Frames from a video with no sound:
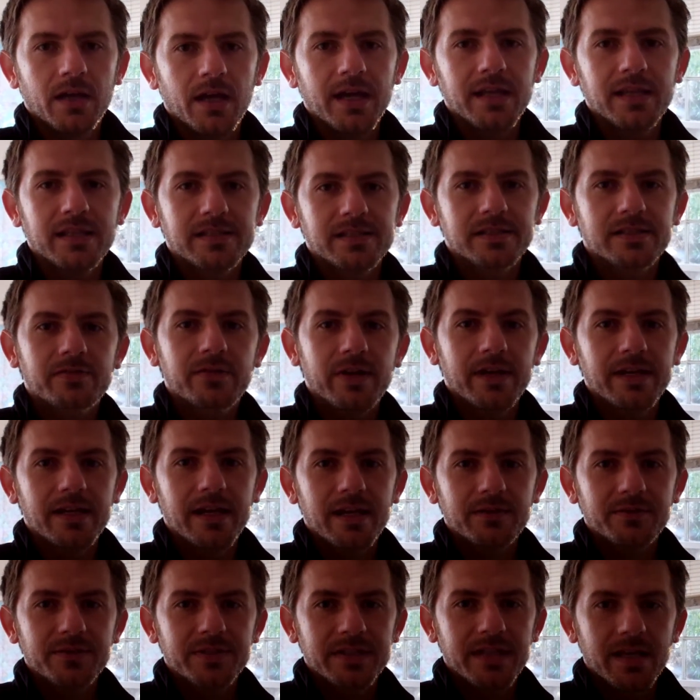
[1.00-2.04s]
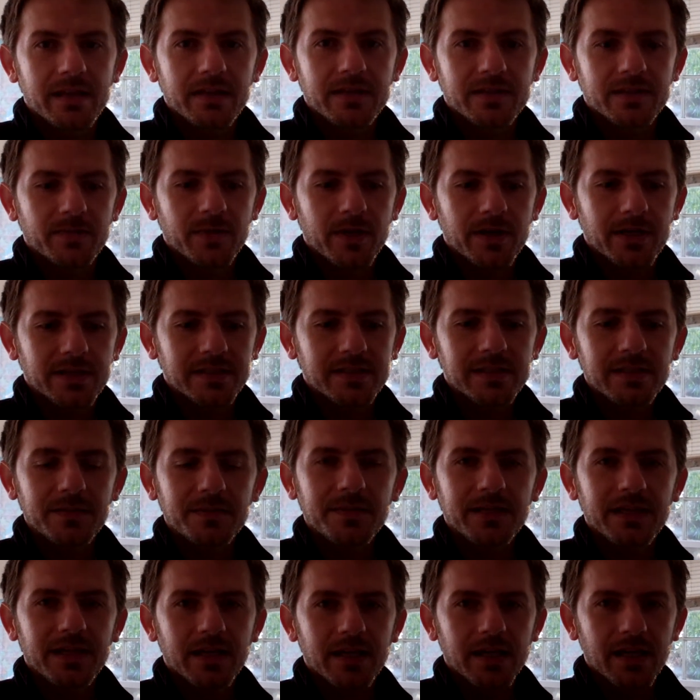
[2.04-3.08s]
Hey, this is Grant Nader with State of the Spark and
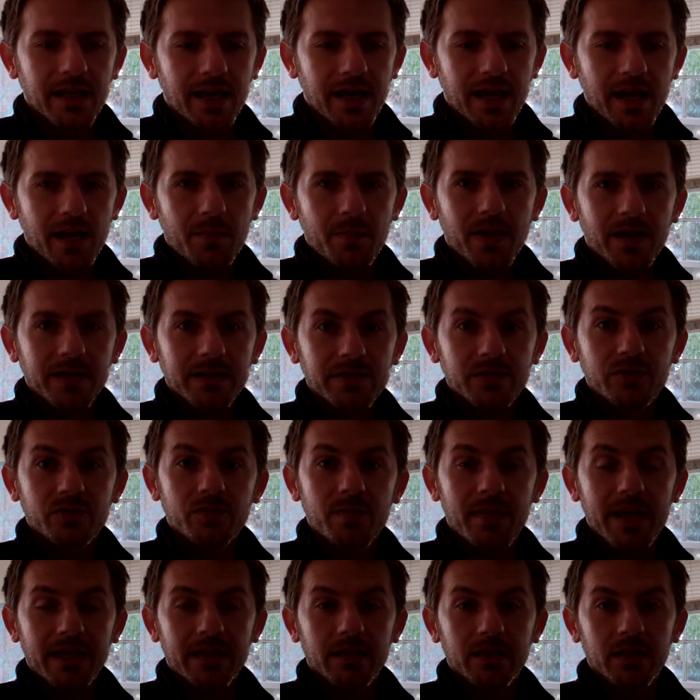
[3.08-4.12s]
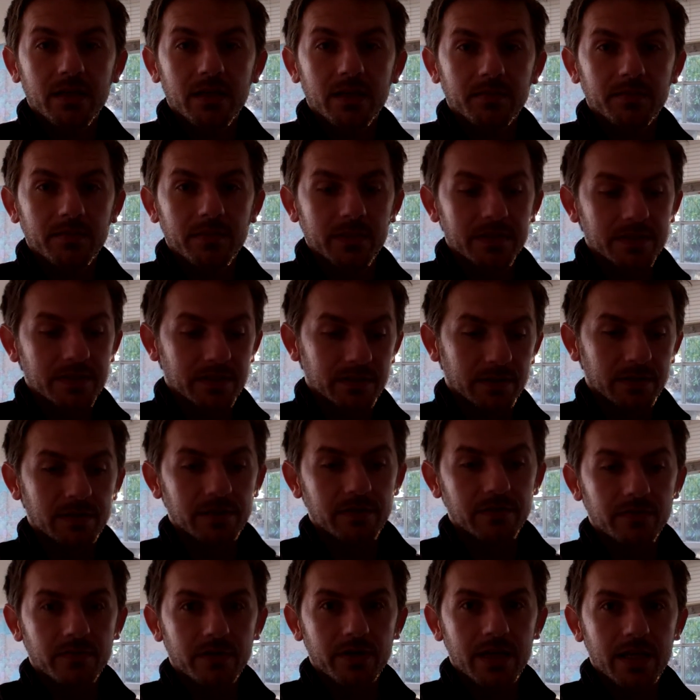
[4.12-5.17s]
CPI, and I'm about to make a
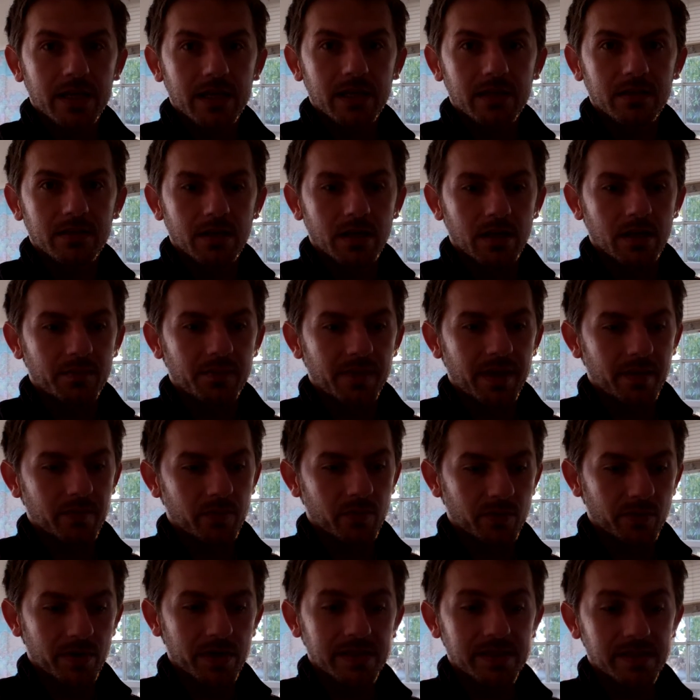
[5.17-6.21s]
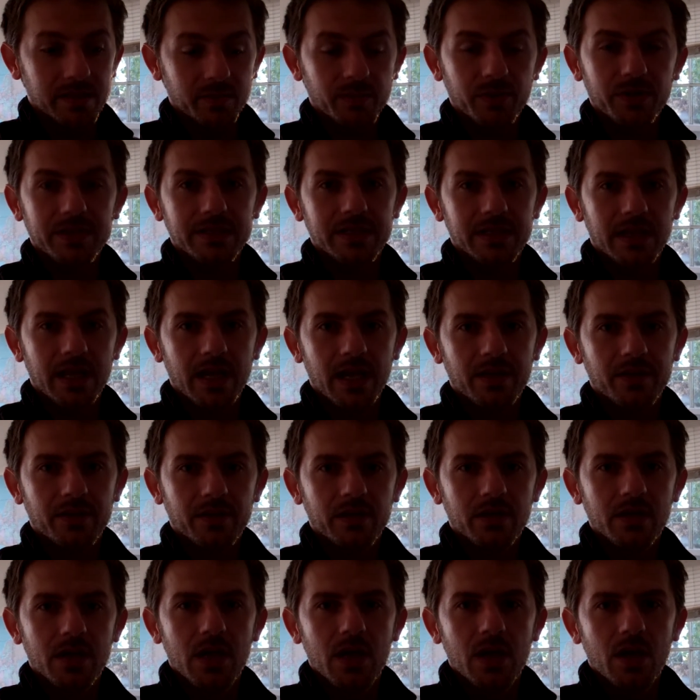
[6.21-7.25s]
delivery that Marissa put
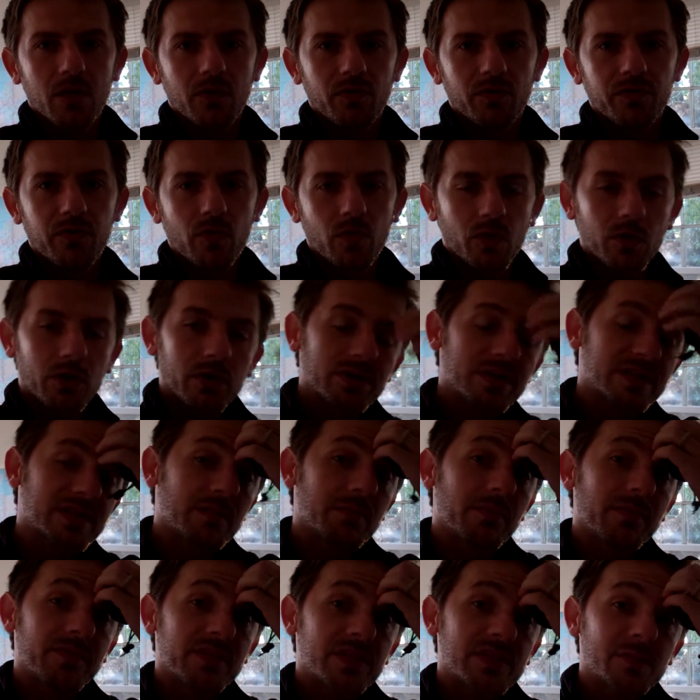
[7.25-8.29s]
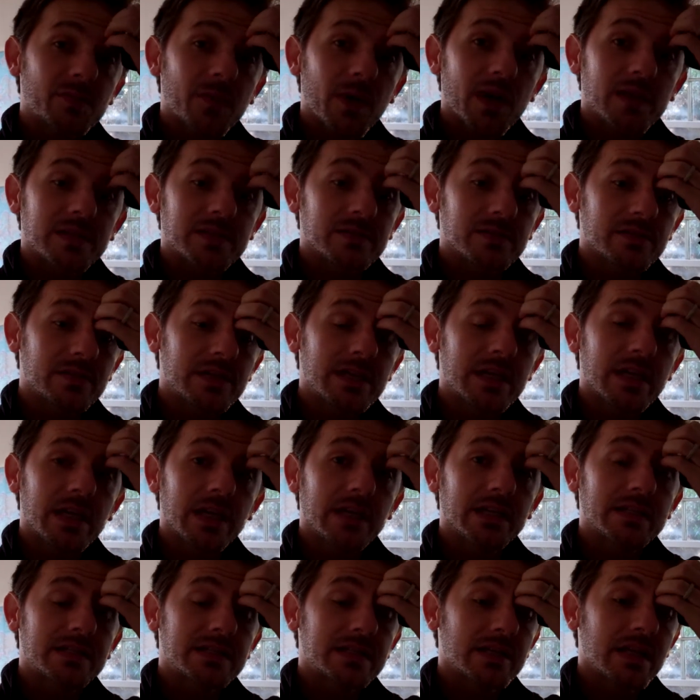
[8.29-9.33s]
together for some of the sponsor
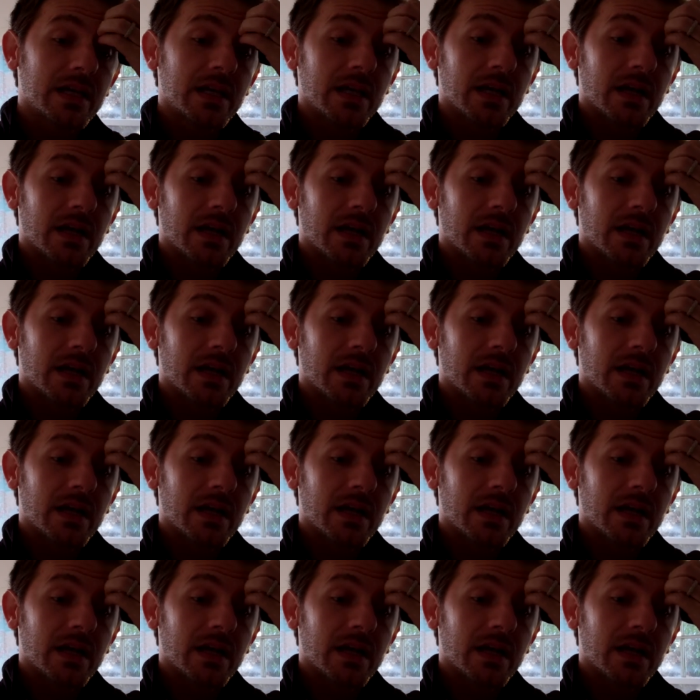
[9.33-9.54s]
kids.